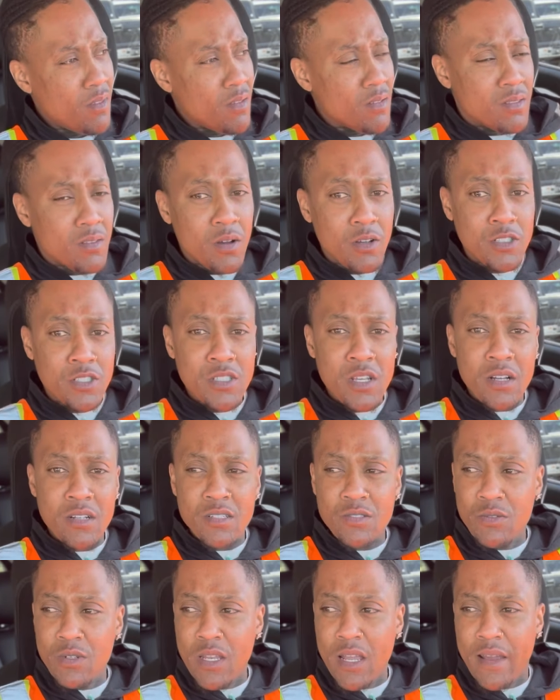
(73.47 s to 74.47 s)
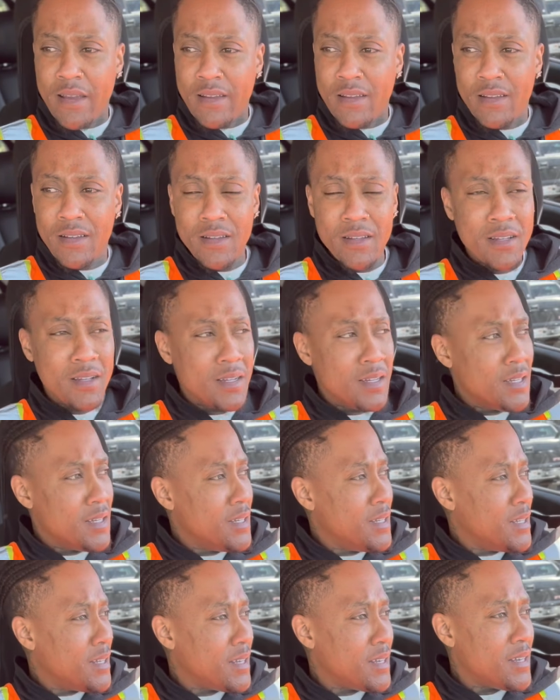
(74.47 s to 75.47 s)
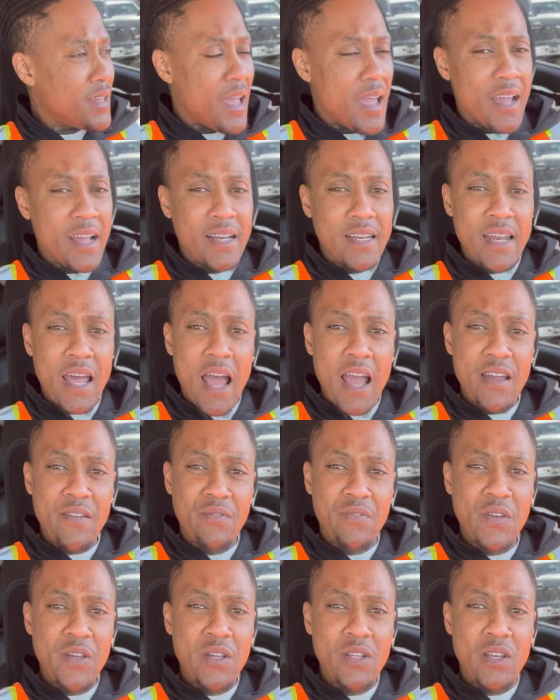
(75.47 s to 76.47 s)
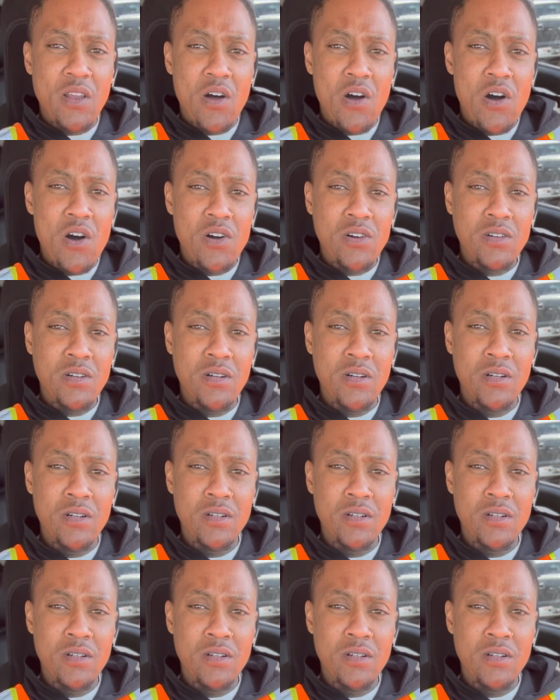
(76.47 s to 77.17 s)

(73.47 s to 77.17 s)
Those suckers were like 8-9 feet long.